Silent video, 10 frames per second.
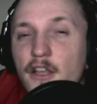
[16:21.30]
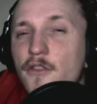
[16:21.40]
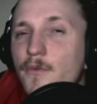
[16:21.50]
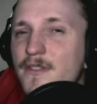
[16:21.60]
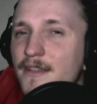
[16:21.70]

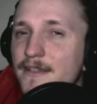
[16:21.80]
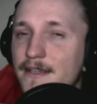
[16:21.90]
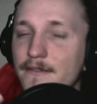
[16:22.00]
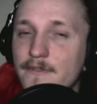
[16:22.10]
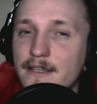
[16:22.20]
The one slight
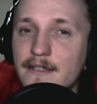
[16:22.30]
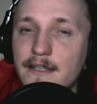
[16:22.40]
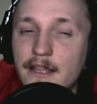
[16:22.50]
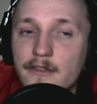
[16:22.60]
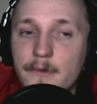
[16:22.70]
downside
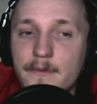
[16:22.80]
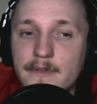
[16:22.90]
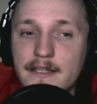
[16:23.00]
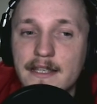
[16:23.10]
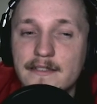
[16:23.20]
at the
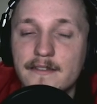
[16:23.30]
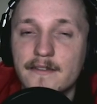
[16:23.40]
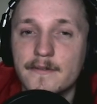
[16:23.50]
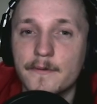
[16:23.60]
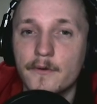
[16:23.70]
moment is
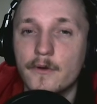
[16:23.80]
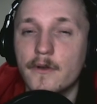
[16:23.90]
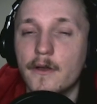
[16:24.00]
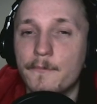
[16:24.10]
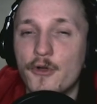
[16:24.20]
that
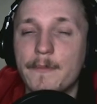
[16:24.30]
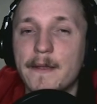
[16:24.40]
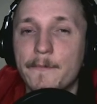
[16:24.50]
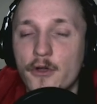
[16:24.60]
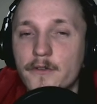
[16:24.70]
Premiere
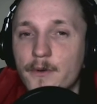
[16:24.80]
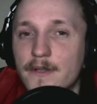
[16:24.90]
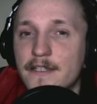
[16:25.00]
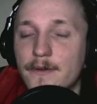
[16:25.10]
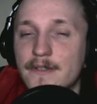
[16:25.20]
Pro
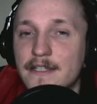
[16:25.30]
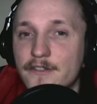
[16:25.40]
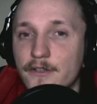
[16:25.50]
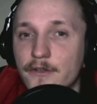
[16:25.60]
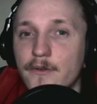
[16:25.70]

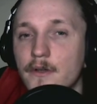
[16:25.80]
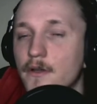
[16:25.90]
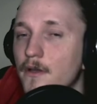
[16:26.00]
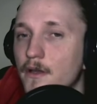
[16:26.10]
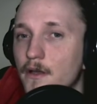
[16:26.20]
2022
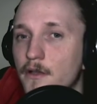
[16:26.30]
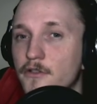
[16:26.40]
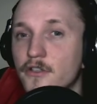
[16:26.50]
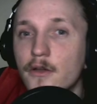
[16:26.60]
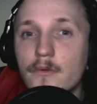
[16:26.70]

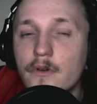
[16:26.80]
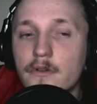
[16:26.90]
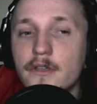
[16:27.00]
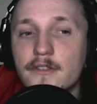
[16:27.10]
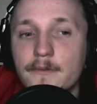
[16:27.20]
no
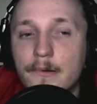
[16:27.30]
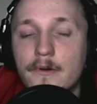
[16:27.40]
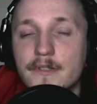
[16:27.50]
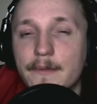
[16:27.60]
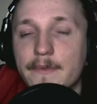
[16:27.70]
longer
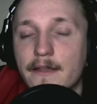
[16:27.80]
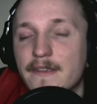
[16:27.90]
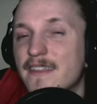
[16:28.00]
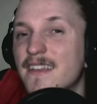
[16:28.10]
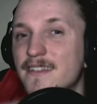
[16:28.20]
support
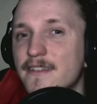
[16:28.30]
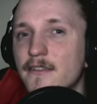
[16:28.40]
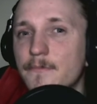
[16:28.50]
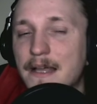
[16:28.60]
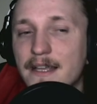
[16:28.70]
MKV. They did in
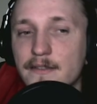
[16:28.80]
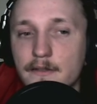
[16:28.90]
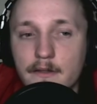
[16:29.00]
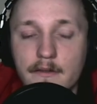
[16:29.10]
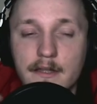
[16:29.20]
the past.
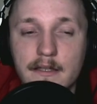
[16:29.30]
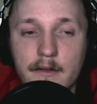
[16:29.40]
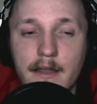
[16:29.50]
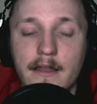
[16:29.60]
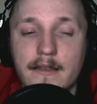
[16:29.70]
They
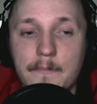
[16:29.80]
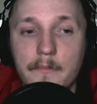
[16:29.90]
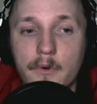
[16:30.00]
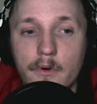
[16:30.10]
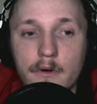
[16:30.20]
don't
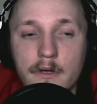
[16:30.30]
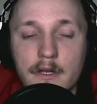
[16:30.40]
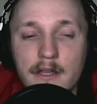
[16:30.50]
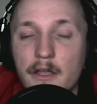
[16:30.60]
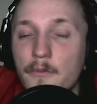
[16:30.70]
anymore,
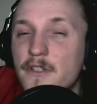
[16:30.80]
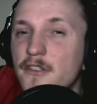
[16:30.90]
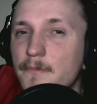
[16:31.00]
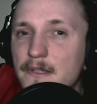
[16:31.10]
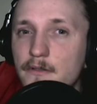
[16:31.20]
which is
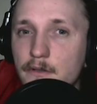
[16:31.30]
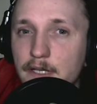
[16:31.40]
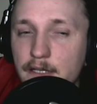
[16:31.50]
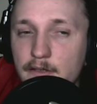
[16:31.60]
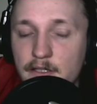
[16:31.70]
a bit
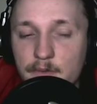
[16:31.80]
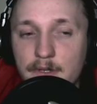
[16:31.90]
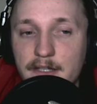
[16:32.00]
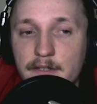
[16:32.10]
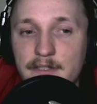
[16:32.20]
annoying because it's what
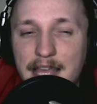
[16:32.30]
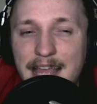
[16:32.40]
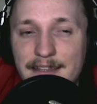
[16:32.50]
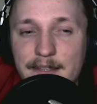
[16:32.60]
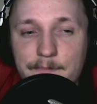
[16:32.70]
I use to
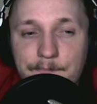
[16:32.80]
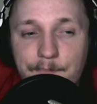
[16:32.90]
edit.